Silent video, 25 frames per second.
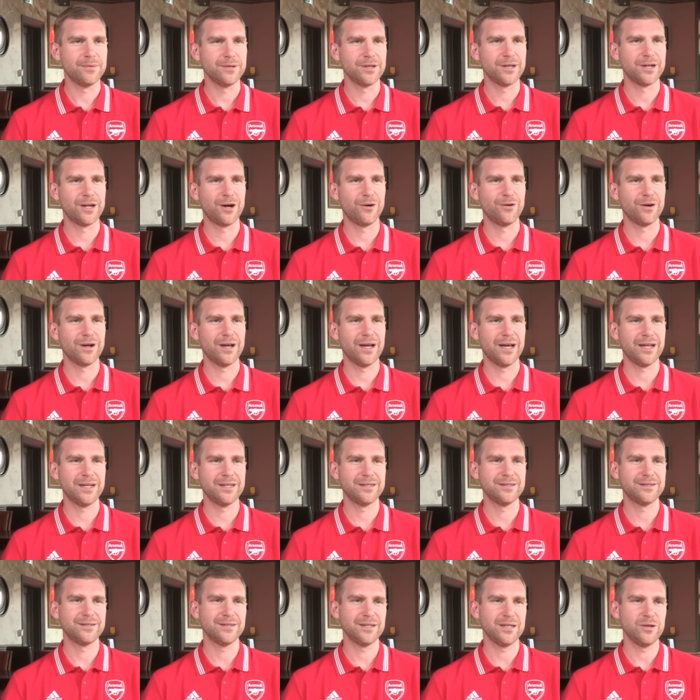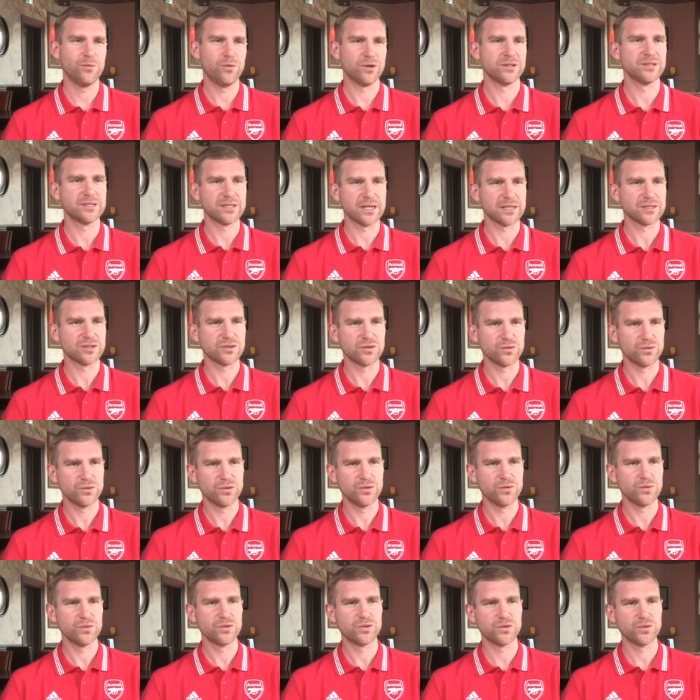you know, and he wants us to
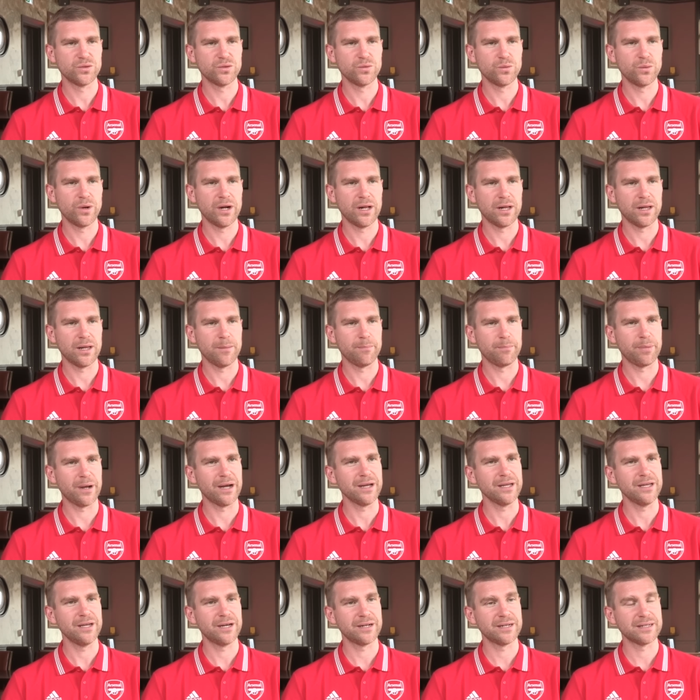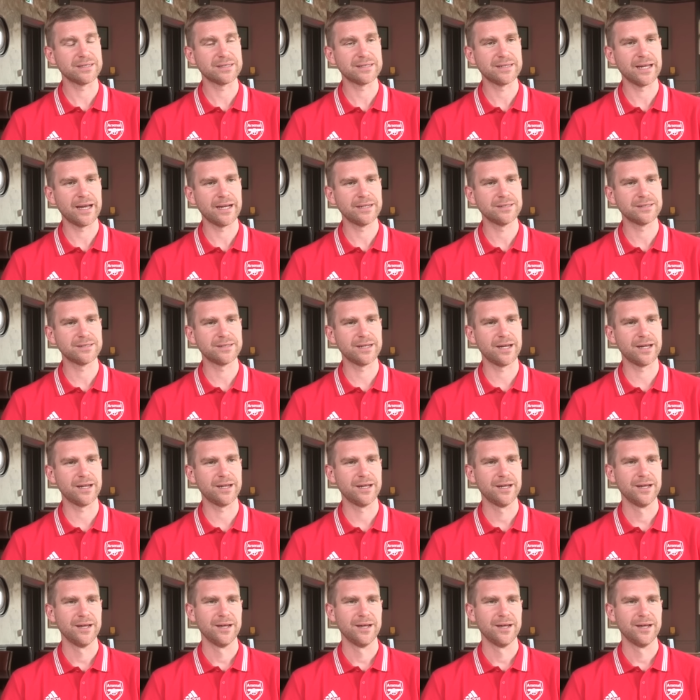do, to do well. But he understands that